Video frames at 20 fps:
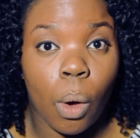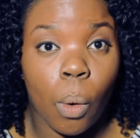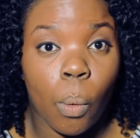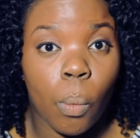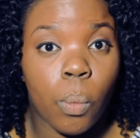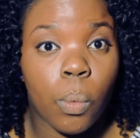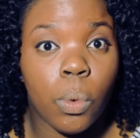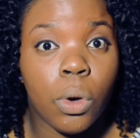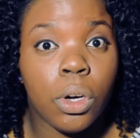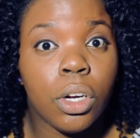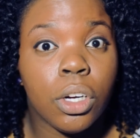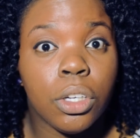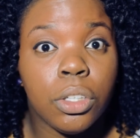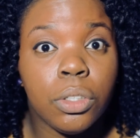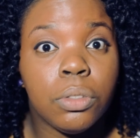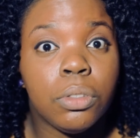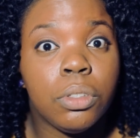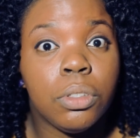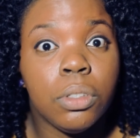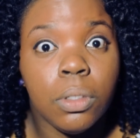what are
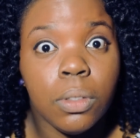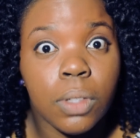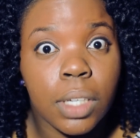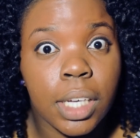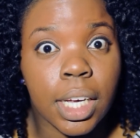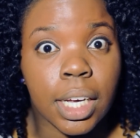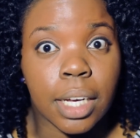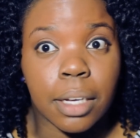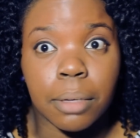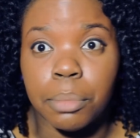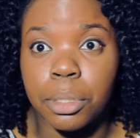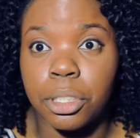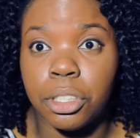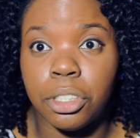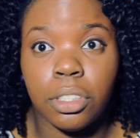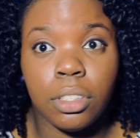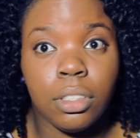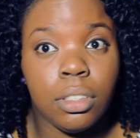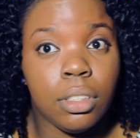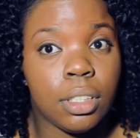you doing? But
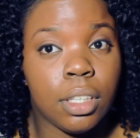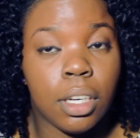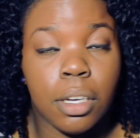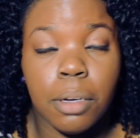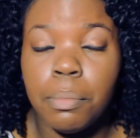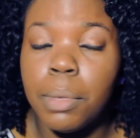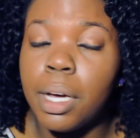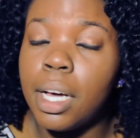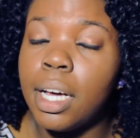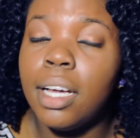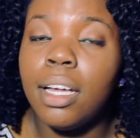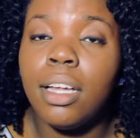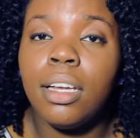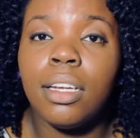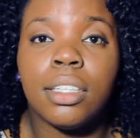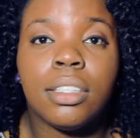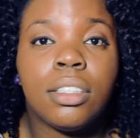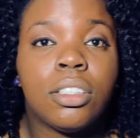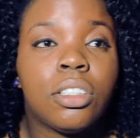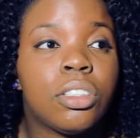she, in her
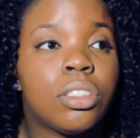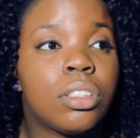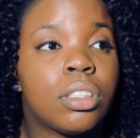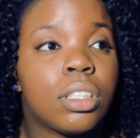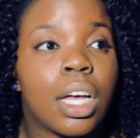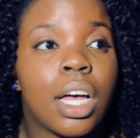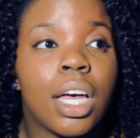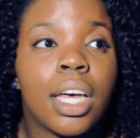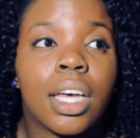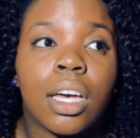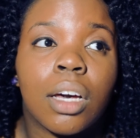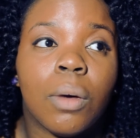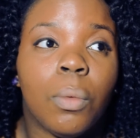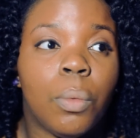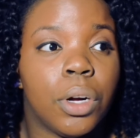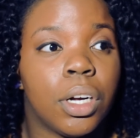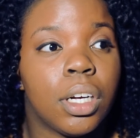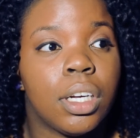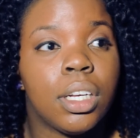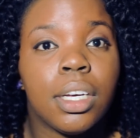mind, is just like,
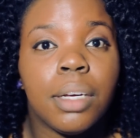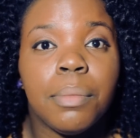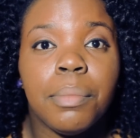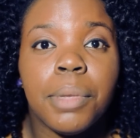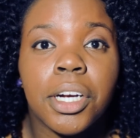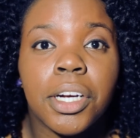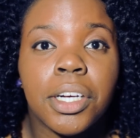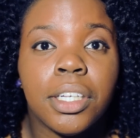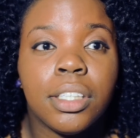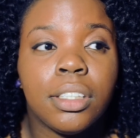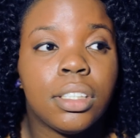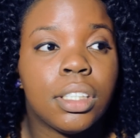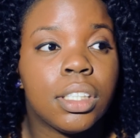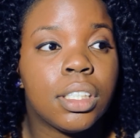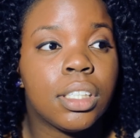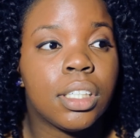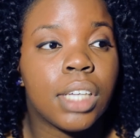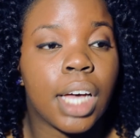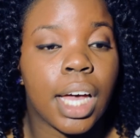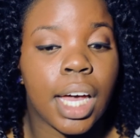we're gonna get married
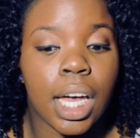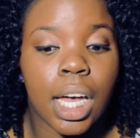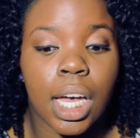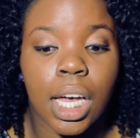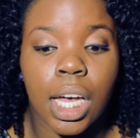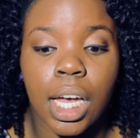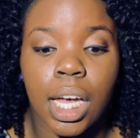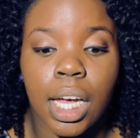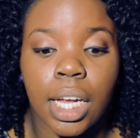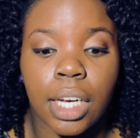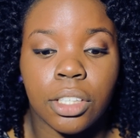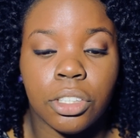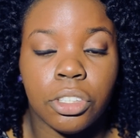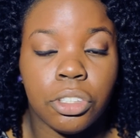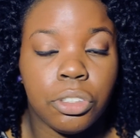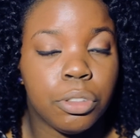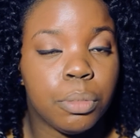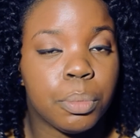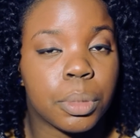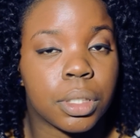still, and
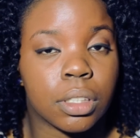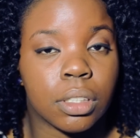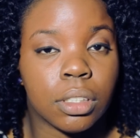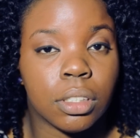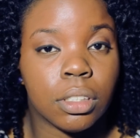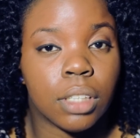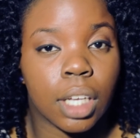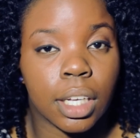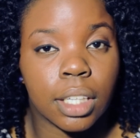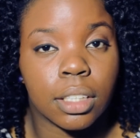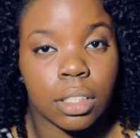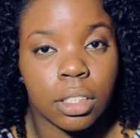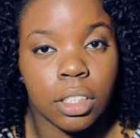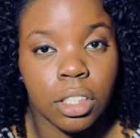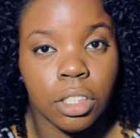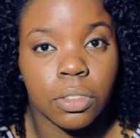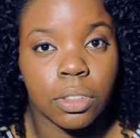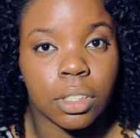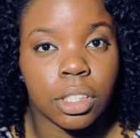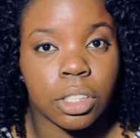she tripping. Like,
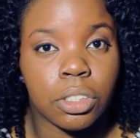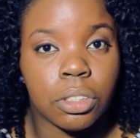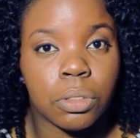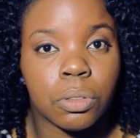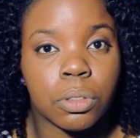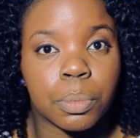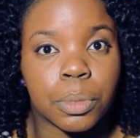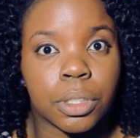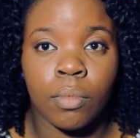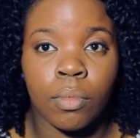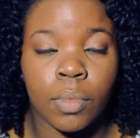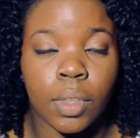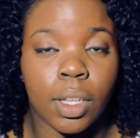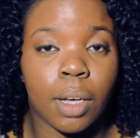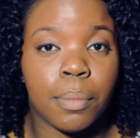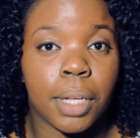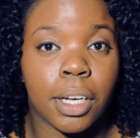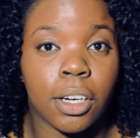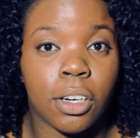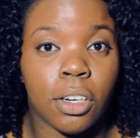literally, she tripping.
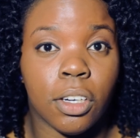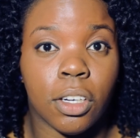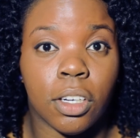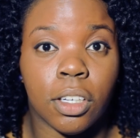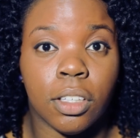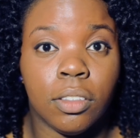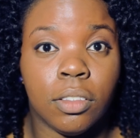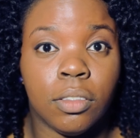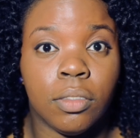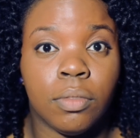I'm like, girl,